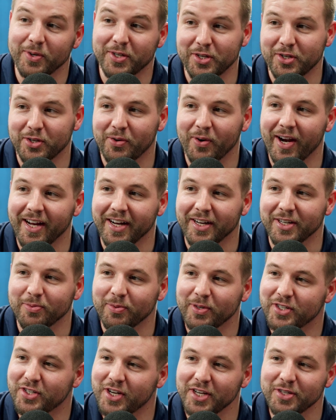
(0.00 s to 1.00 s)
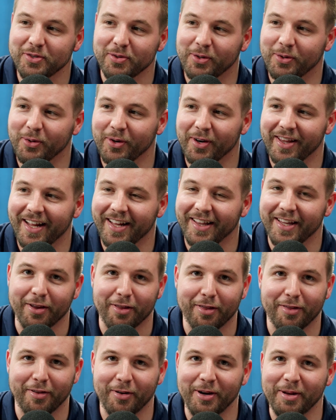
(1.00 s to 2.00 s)
Which is great because we just recorded that like
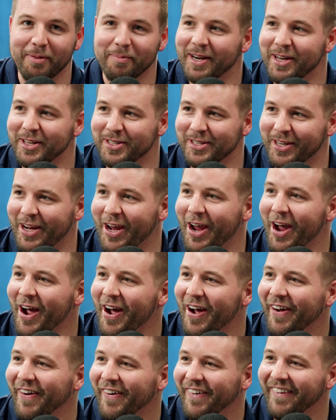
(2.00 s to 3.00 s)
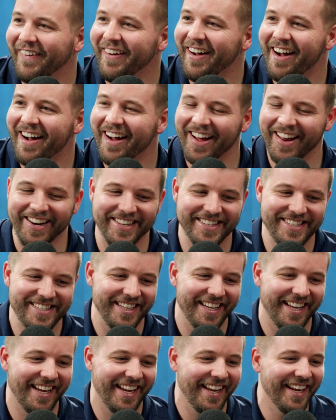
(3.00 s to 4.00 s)
30 minutes ago,
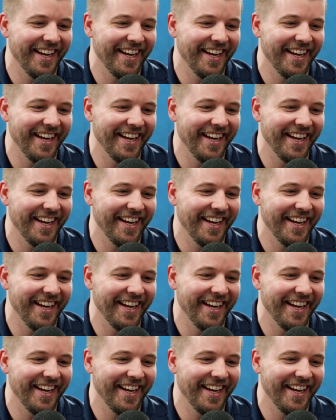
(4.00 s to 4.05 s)
honestly.